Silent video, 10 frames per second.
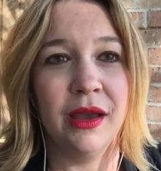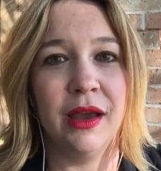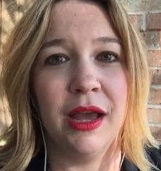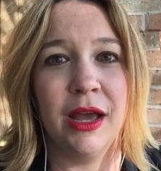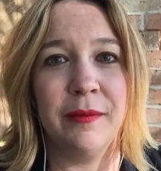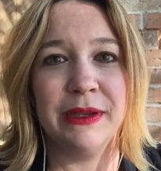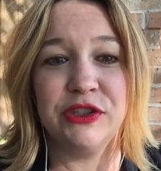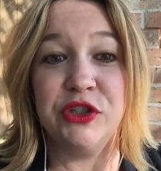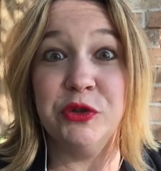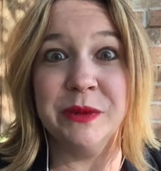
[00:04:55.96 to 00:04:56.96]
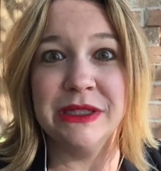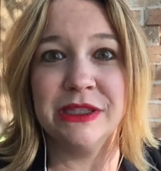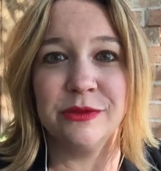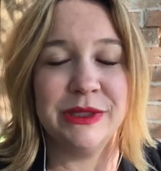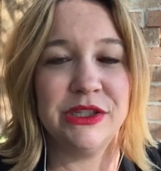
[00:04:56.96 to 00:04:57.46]
As
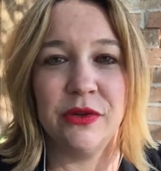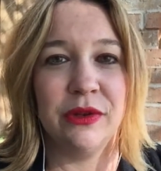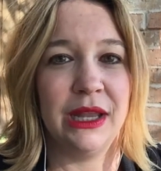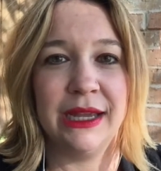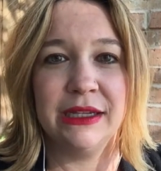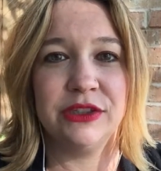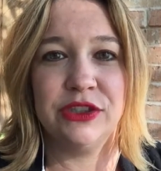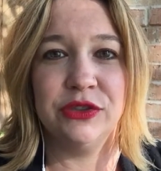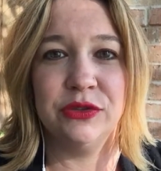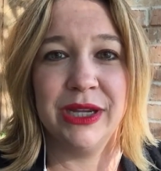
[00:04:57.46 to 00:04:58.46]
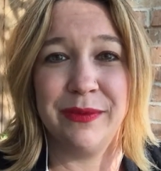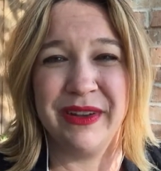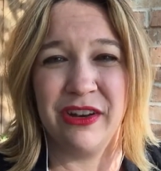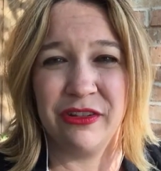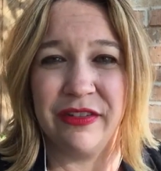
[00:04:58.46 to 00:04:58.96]
humans, we don't like to
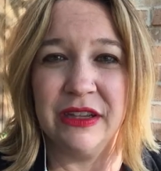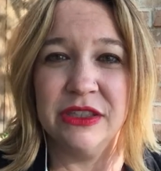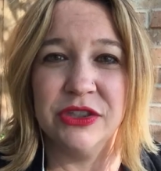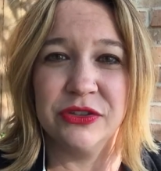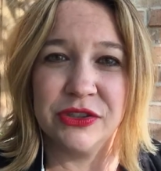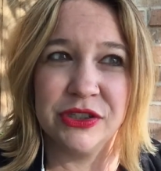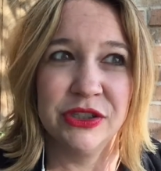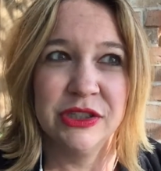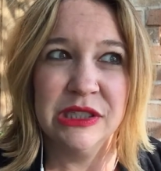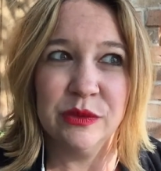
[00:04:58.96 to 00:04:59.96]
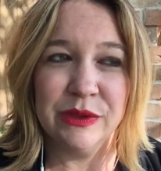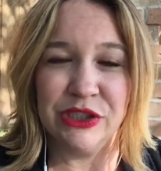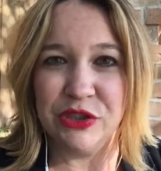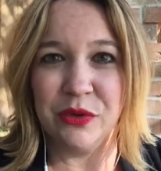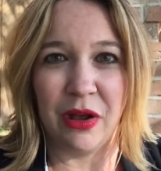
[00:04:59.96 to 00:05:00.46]
admit our failures. we
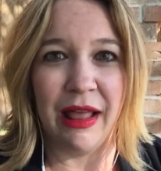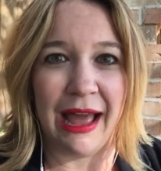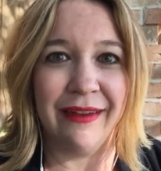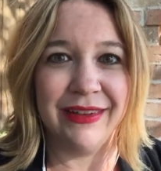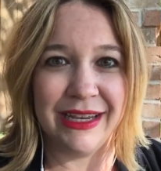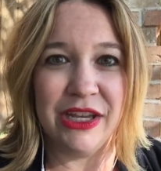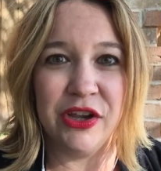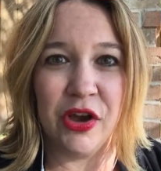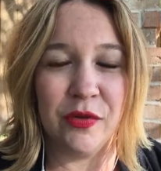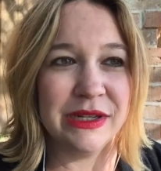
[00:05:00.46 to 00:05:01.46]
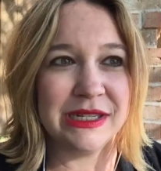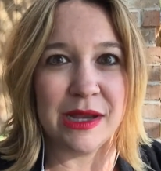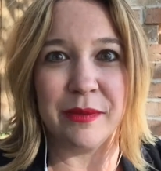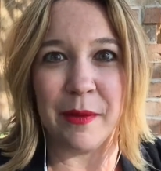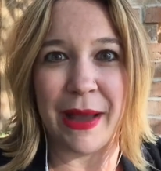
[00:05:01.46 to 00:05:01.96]
do all have an ego in
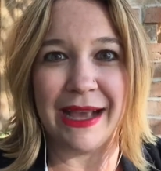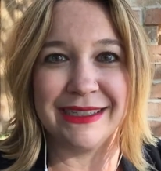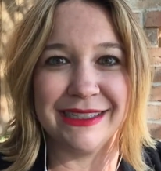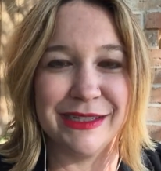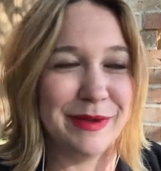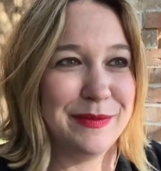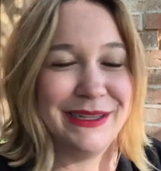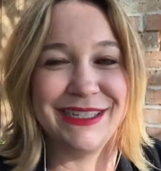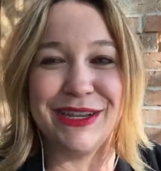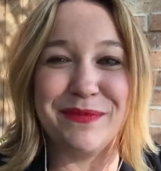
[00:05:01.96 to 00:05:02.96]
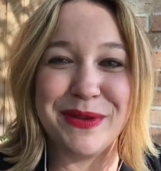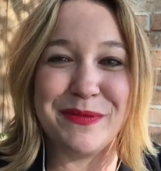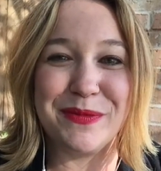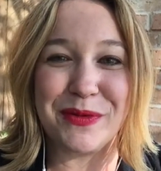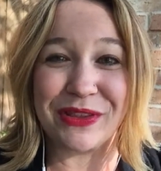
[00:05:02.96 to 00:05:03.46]
some capacity, maybe some
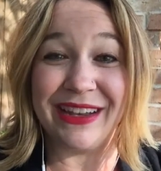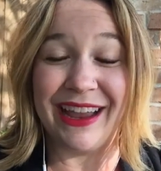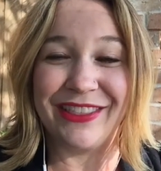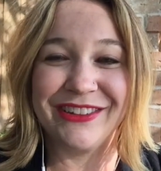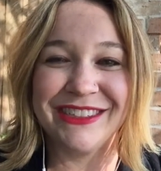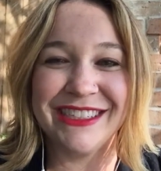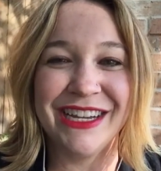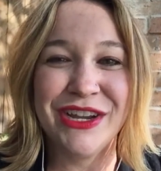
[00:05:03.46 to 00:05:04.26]
people more than others,